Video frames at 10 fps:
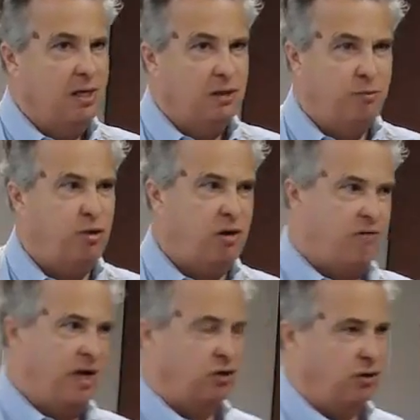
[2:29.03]
the book
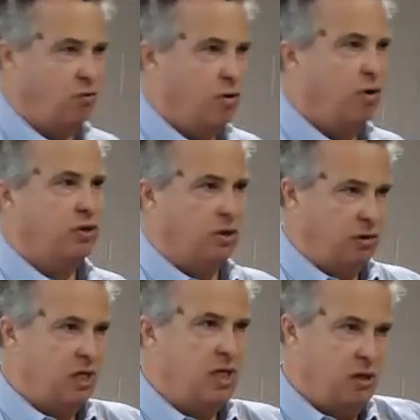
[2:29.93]
of Esther, where it's a
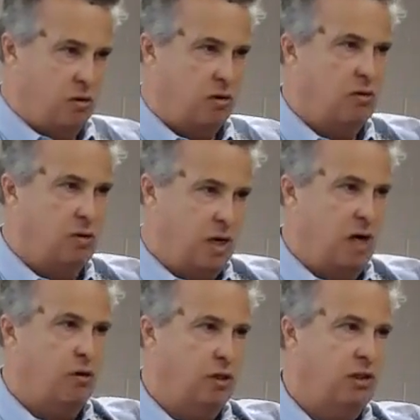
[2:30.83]
linear
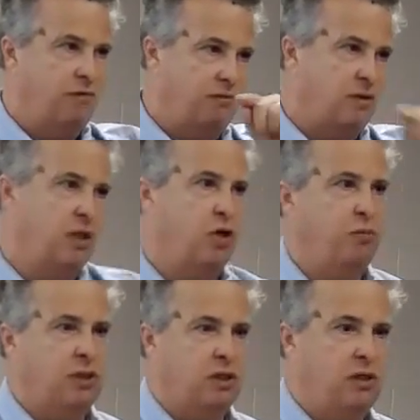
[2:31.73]
narrative of a linear
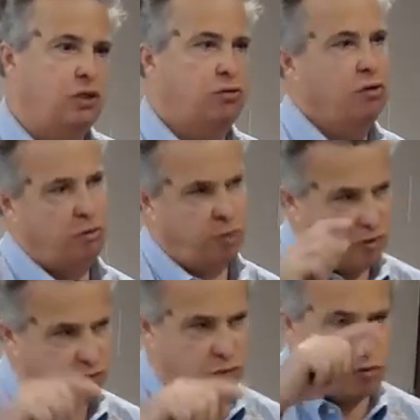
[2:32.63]
piece of history. The book
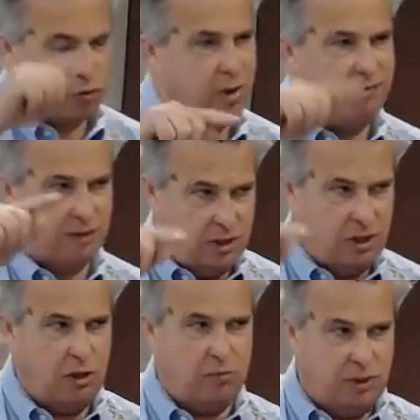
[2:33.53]
of Ruth, we have a
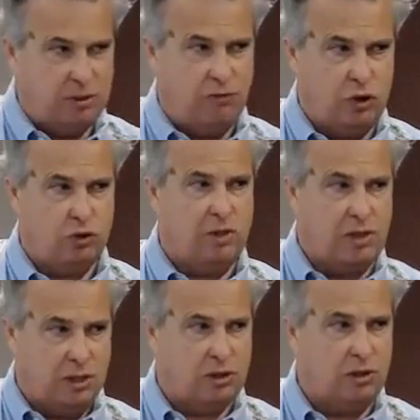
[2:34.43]
linear piece of history
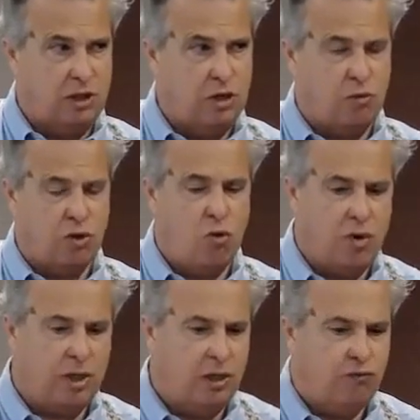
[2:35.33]
that has a linear
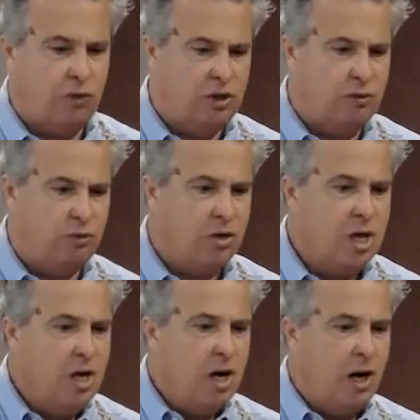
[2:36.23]
recording and unfolding the book.
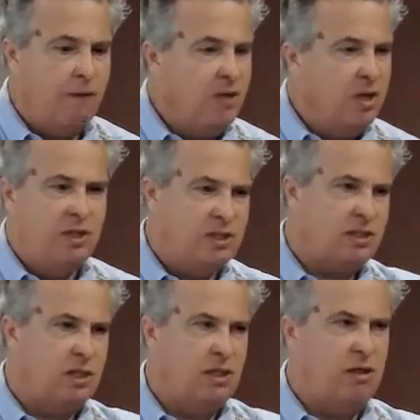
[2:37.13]
Uh, this
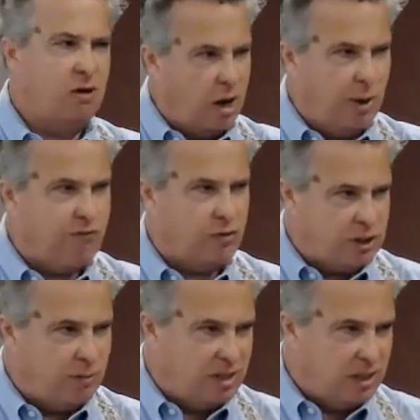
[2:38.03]
isn't linear. However,
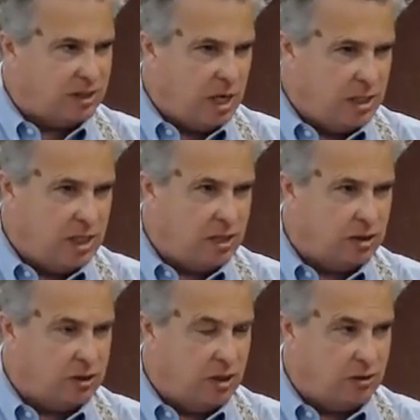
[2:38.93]
some of these
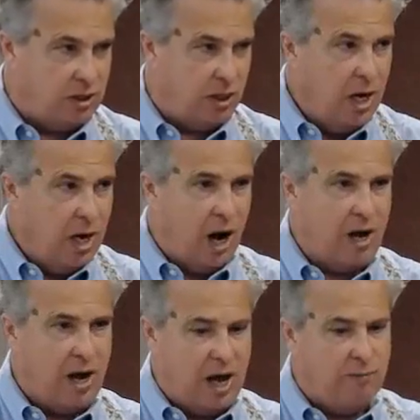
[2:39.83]
ideas that, that
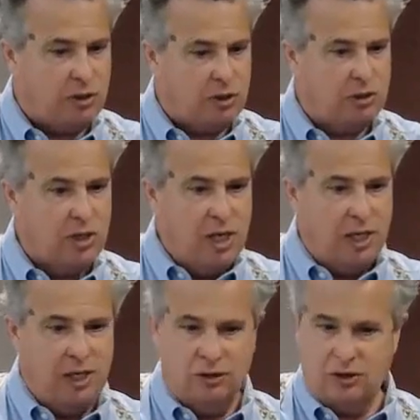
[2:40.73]
I, Amos is,
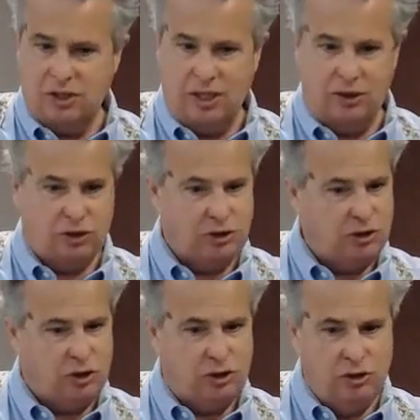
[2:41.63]
is, is,
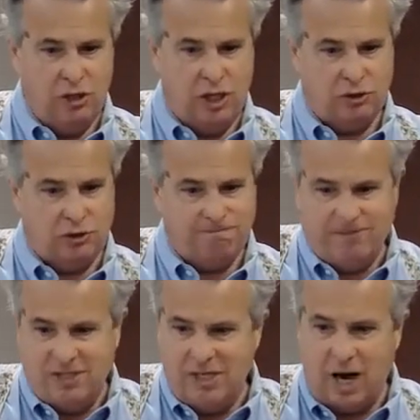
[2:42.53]
is,
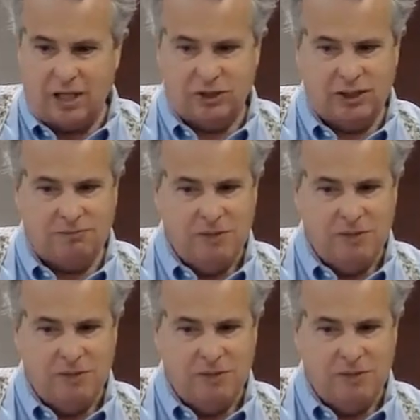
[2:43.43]
gosh, just